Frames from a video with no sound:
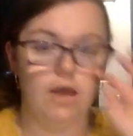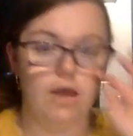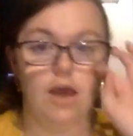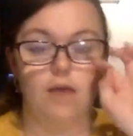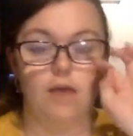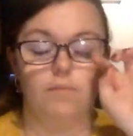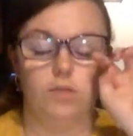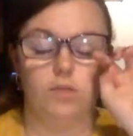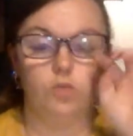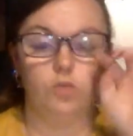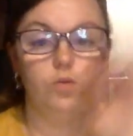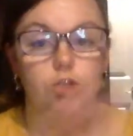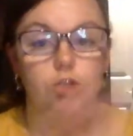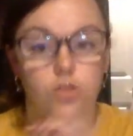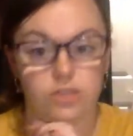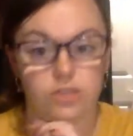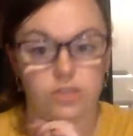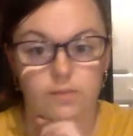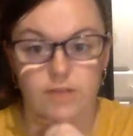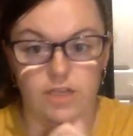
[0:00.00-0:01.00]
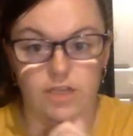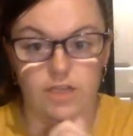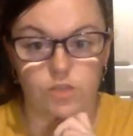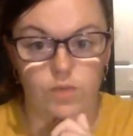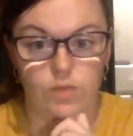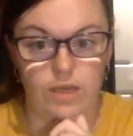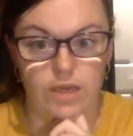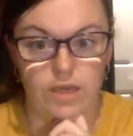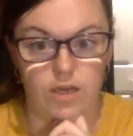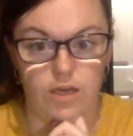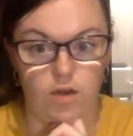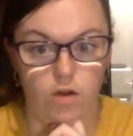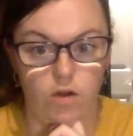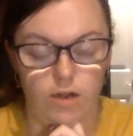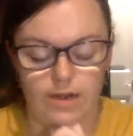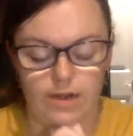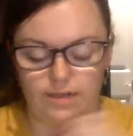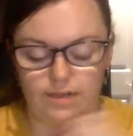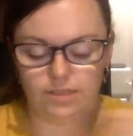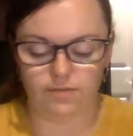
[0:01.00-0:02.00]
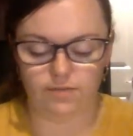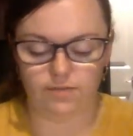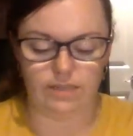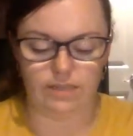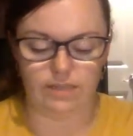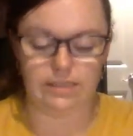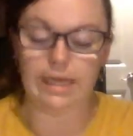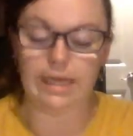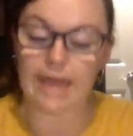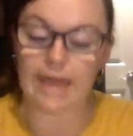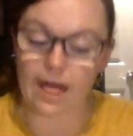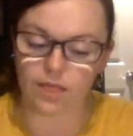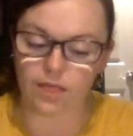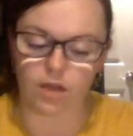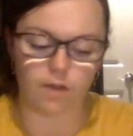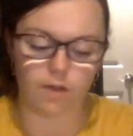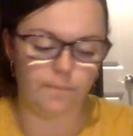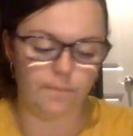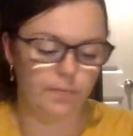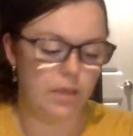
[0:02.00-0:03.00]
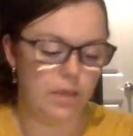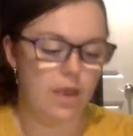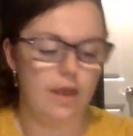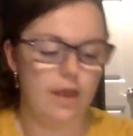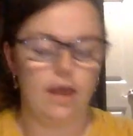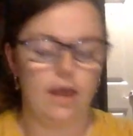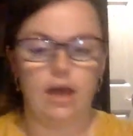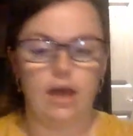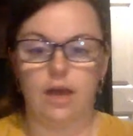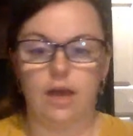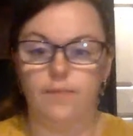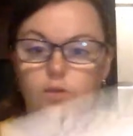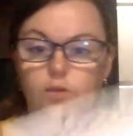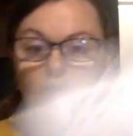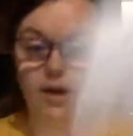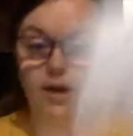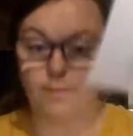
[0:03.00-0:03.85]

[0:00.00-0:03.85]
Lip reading: because we'll use them next week in an art activity together. You got a